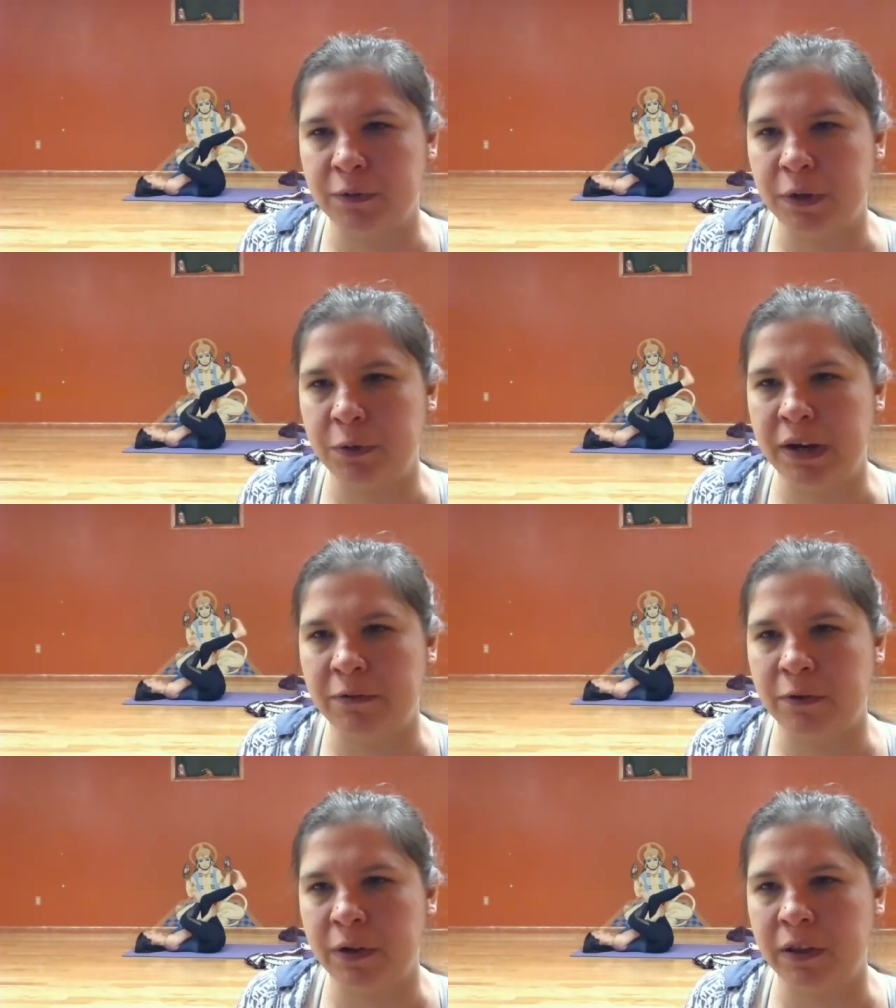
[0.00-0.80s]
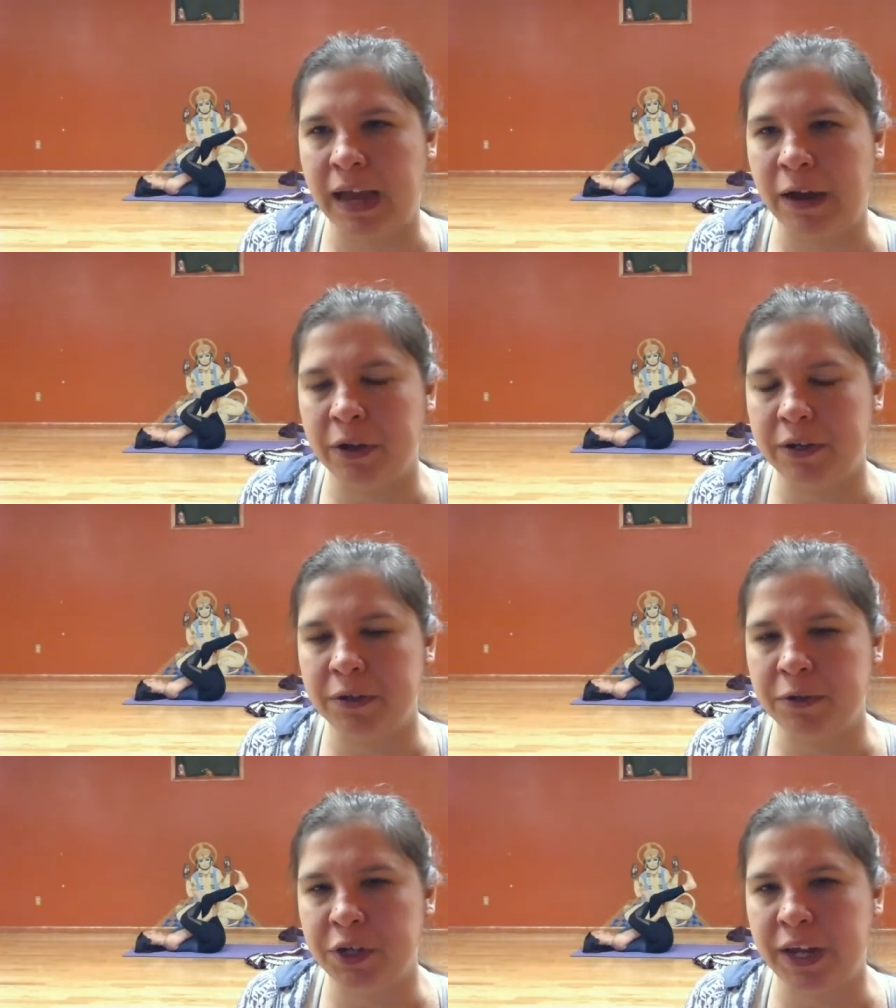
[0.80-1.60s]
if you never allow it
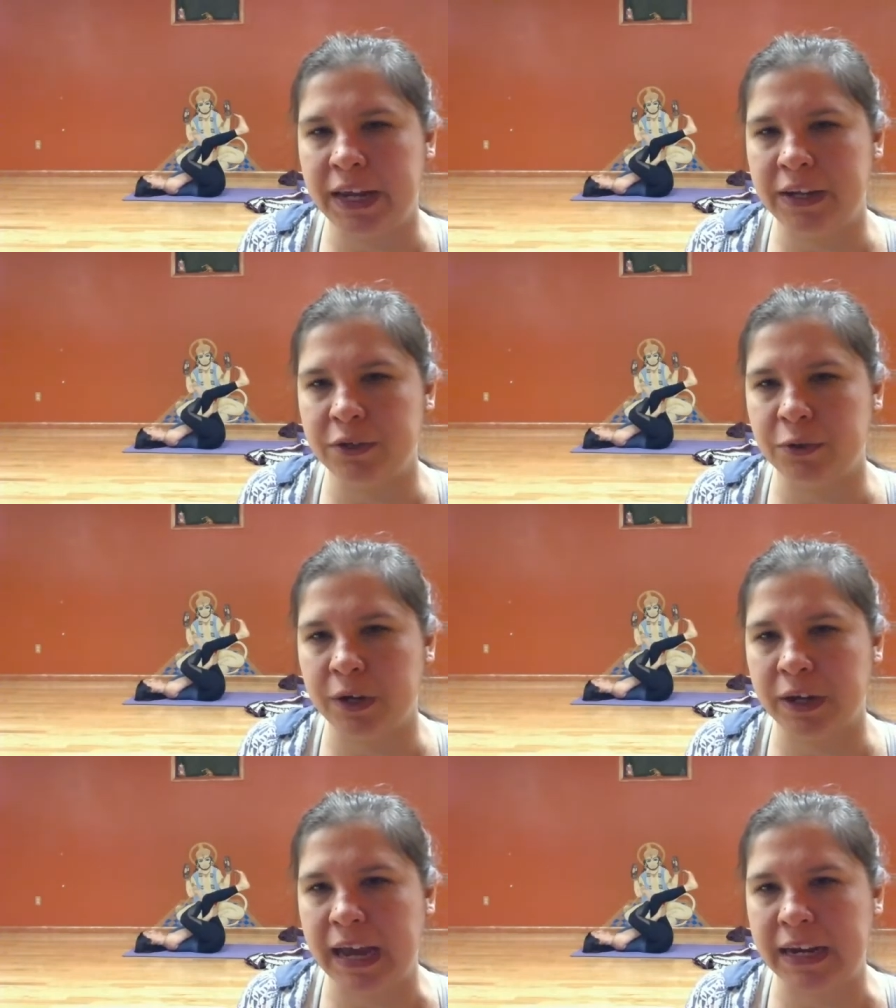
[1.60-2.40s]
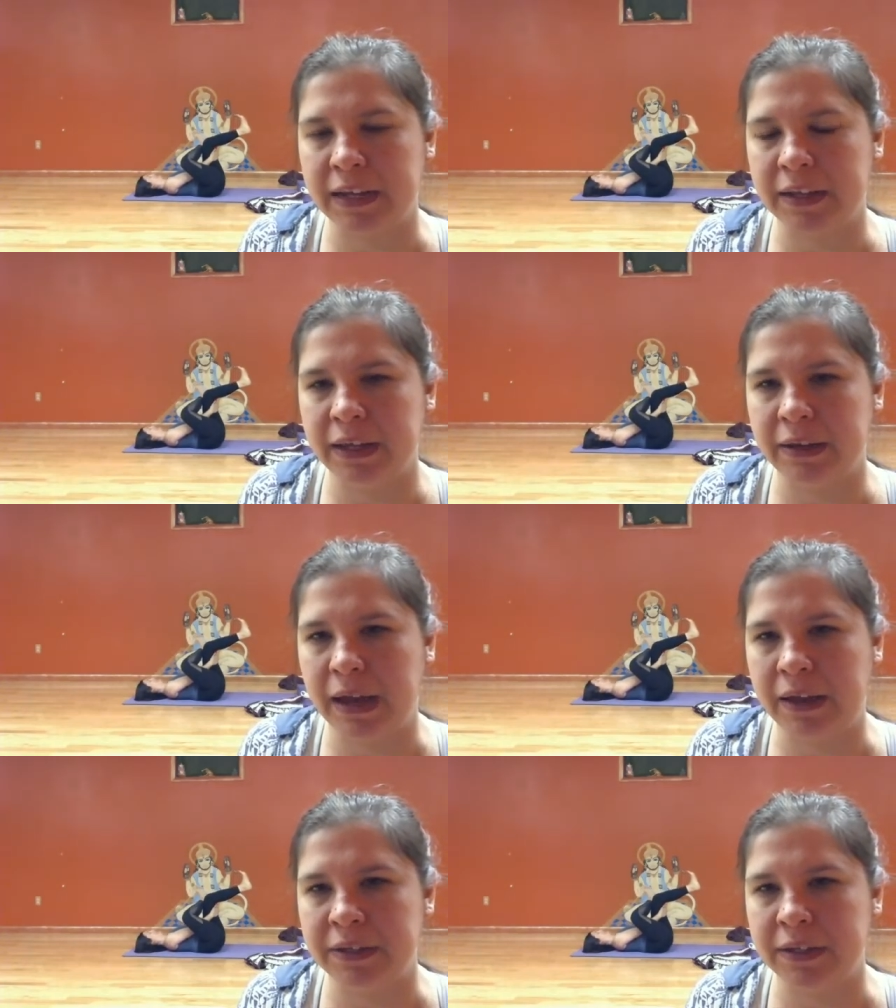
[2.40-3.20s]
to change organically
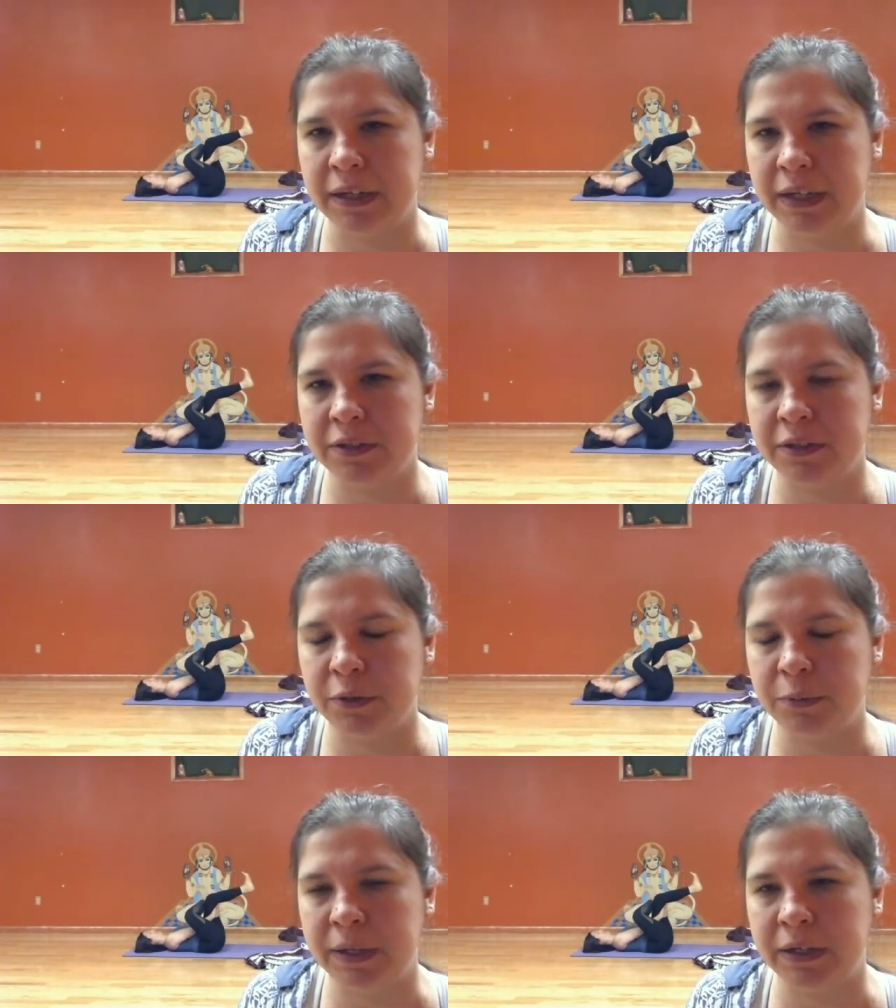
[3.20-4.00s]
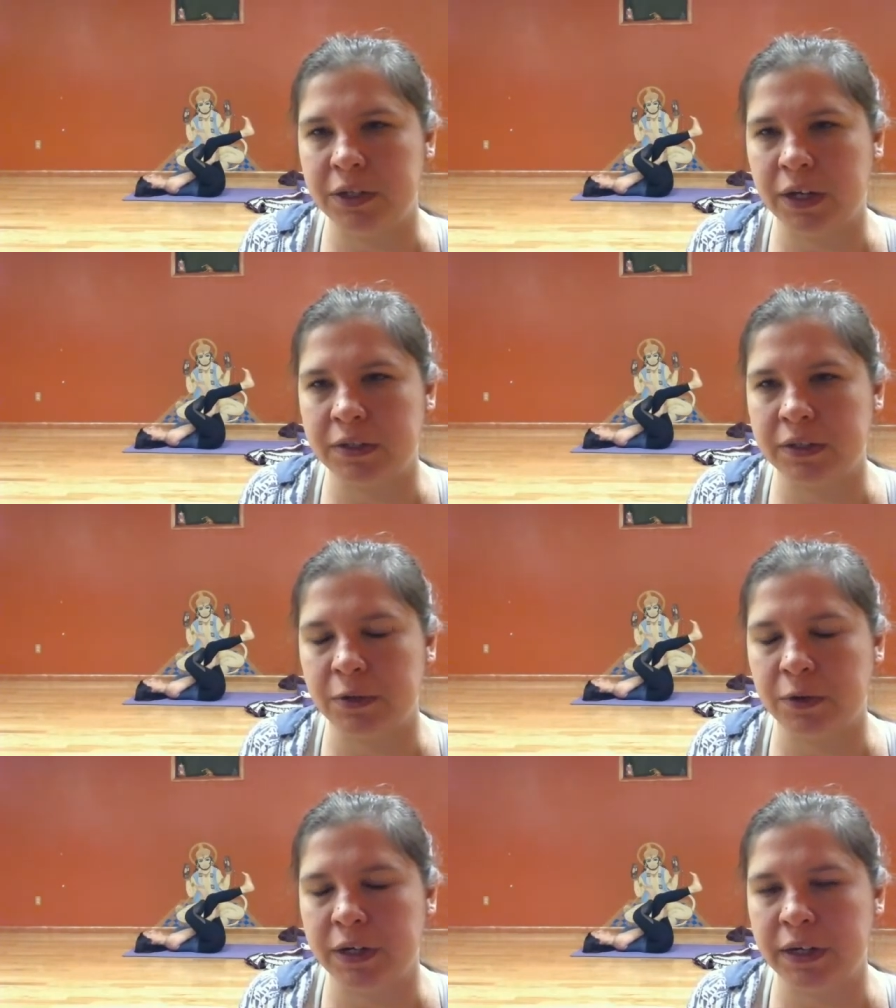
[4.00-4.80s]
as it needs to be adjusted
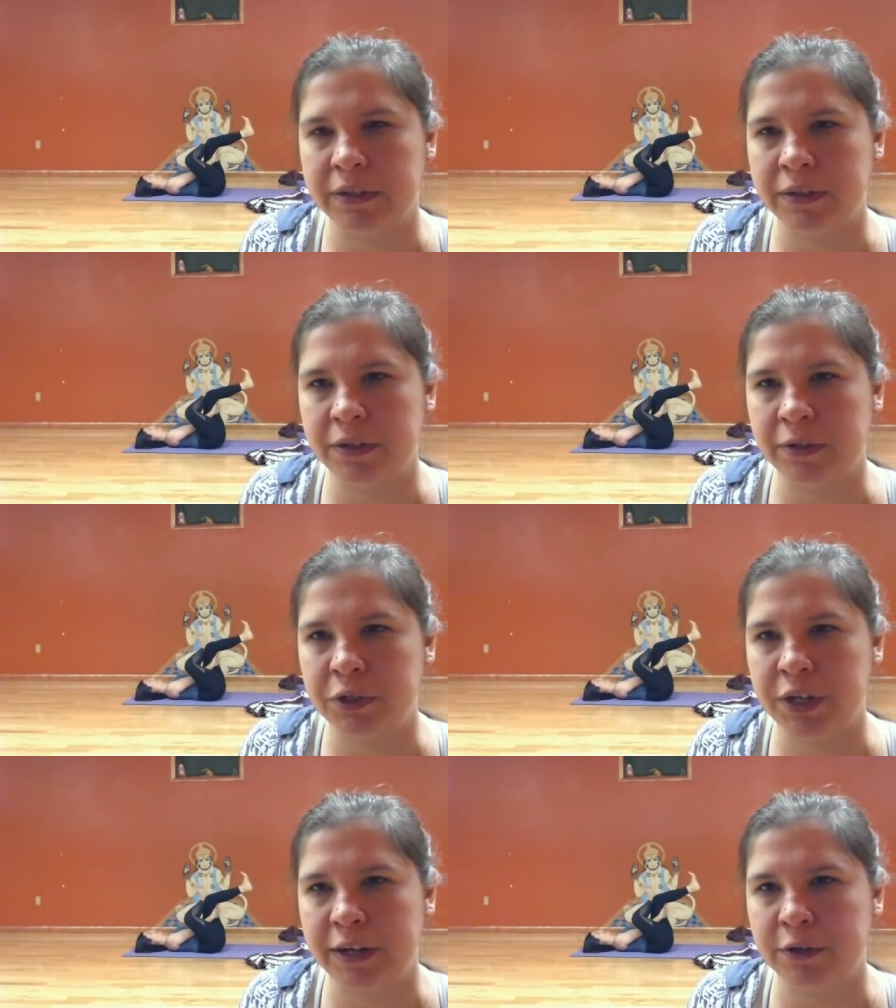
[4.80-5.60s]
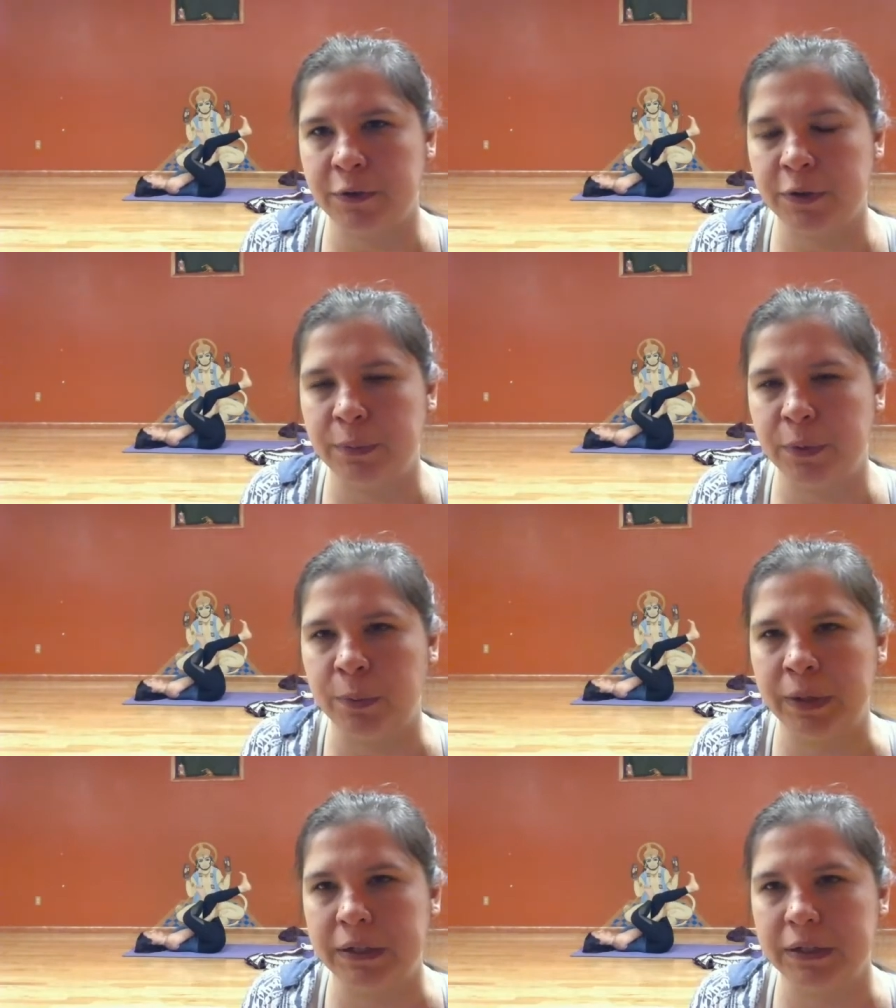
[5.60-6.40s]
or it needs to change for the
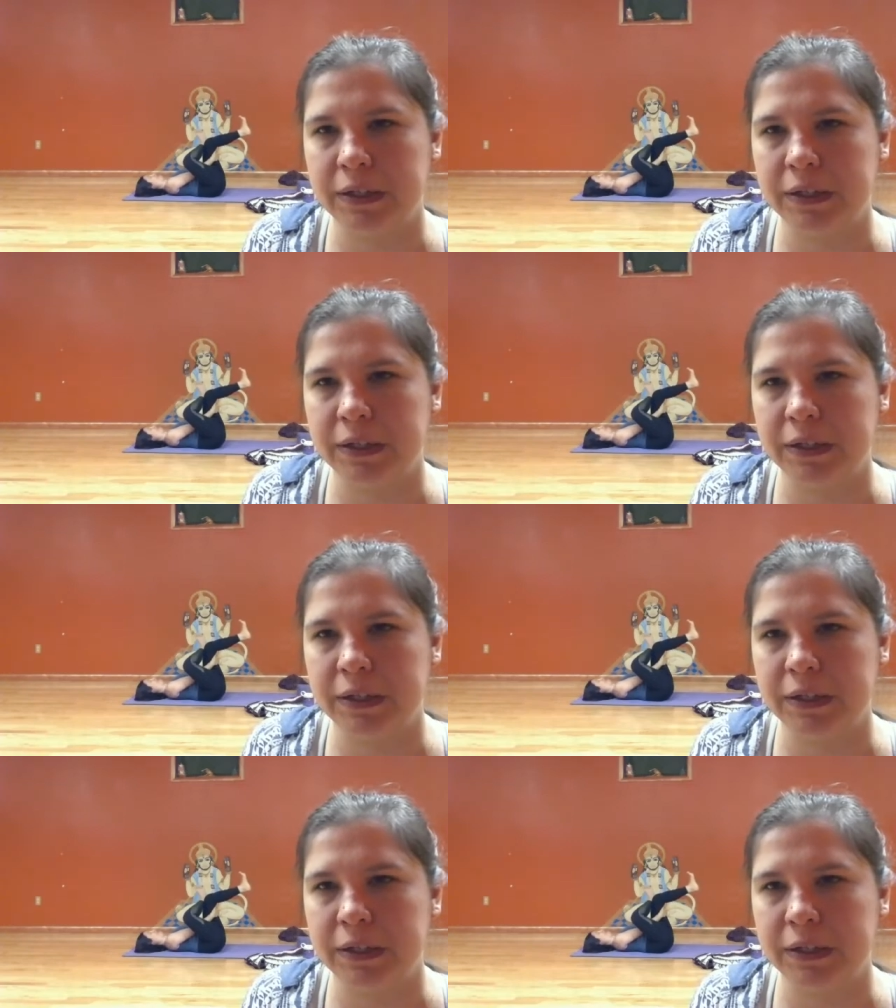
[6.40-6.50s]
moment,